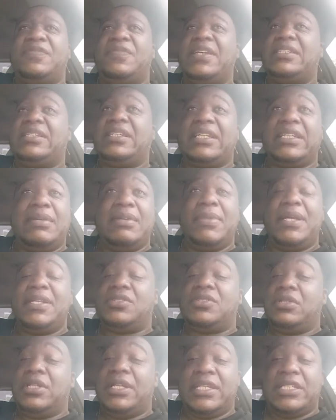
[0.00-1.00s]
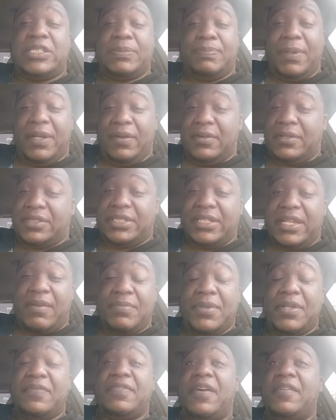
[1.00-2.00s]
Physically, mentally, and spiritually, I've
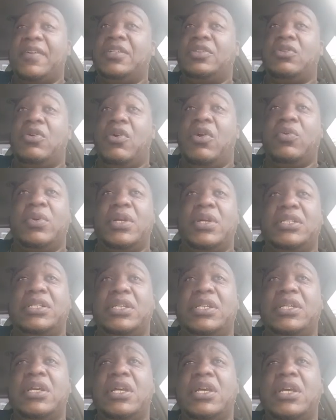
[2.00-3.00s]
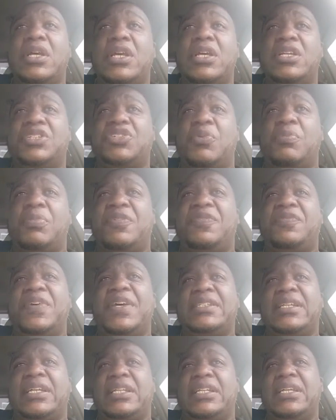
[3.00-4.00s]
been very long-winded. But
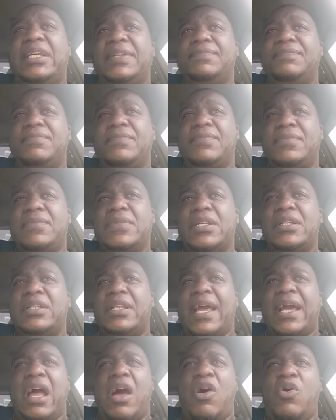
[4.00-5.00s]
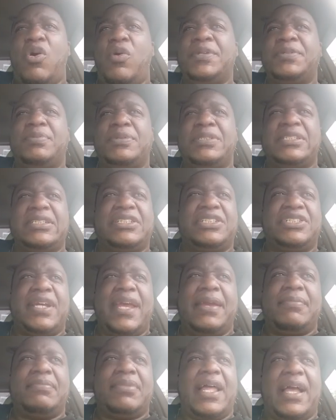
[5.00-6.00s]
physically, like, I always was in
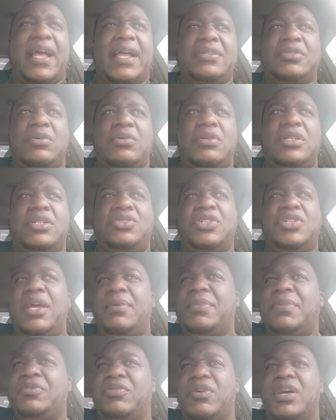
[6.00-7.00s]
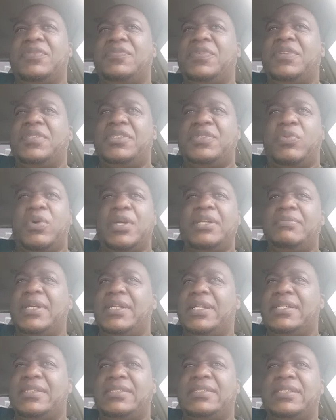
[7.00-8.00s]
shape. Like, I used to go to the gym and run for 20
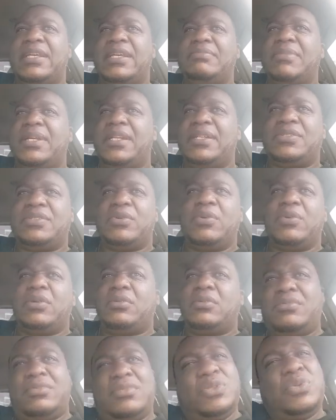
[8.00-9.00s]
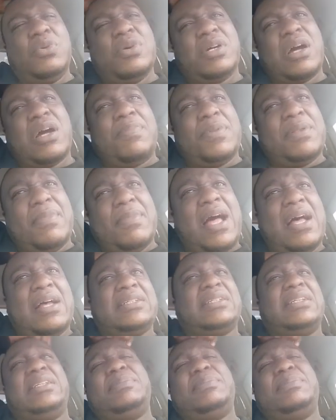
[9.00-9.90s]
minutes, 10 minutes, or do a couple of miles.